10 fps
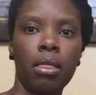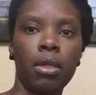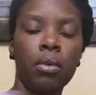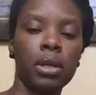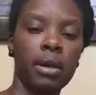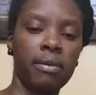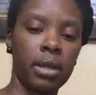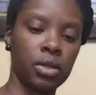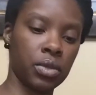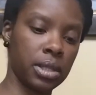You would definitely
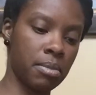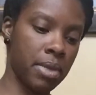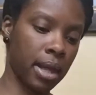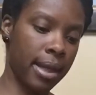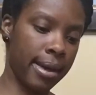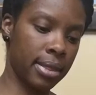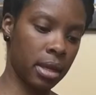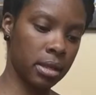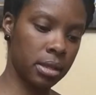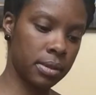enjoy something like
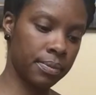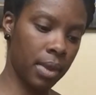this.